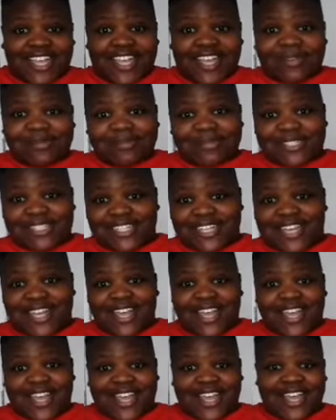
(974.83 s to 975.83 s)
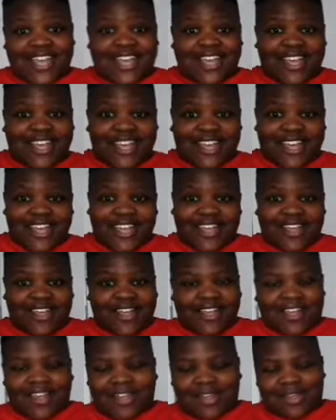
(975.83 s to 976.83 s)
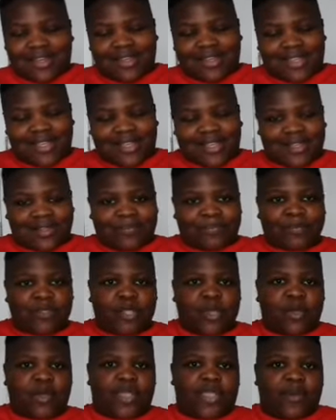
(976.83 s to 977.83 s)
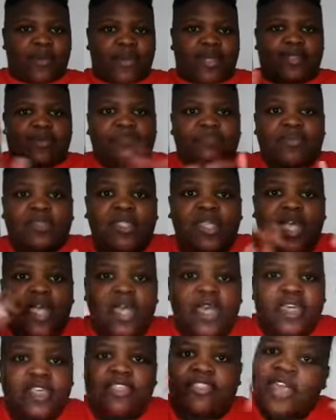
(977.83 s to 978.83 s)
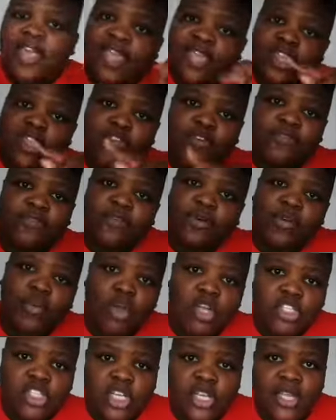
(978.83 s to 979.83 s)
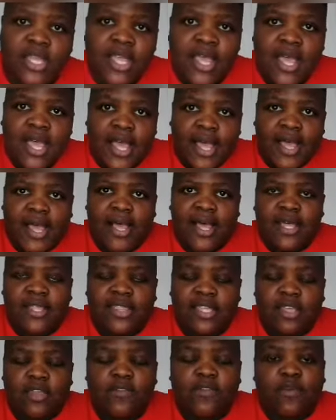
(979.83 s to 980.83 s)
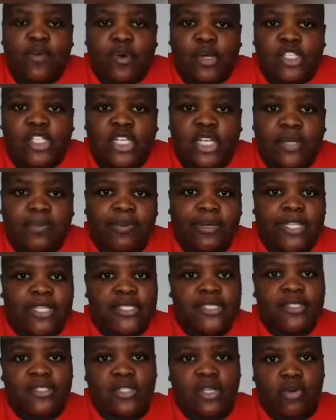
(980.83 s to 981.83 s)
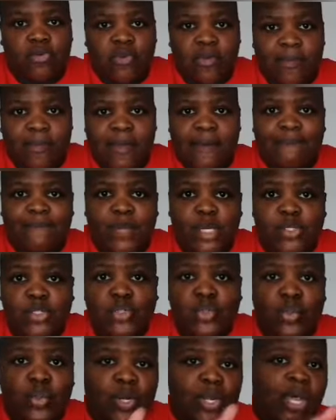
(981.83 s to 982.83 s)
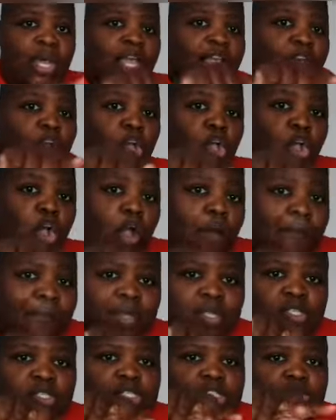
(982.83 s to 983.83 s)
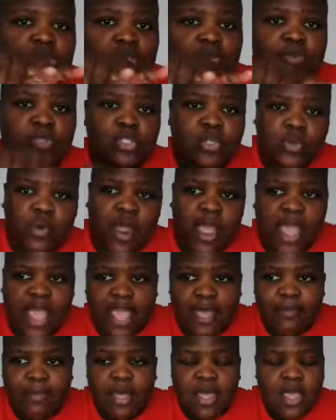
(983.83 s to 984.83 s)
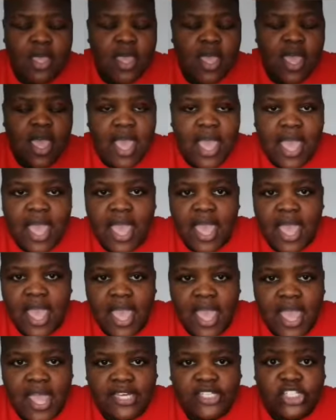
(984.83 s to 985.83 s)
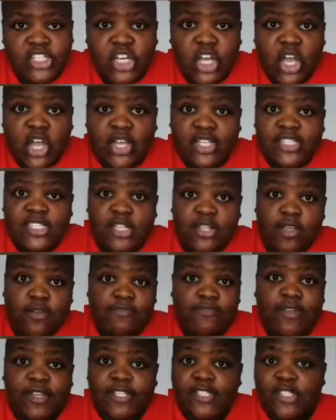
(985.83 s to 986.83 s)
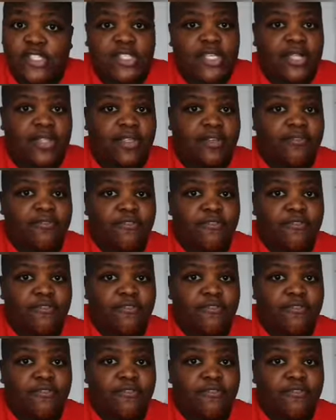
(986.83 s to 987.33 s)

I'm done. Okay, well, thank you for watching. Please remember to like, comment, subscribe, and tell your friends to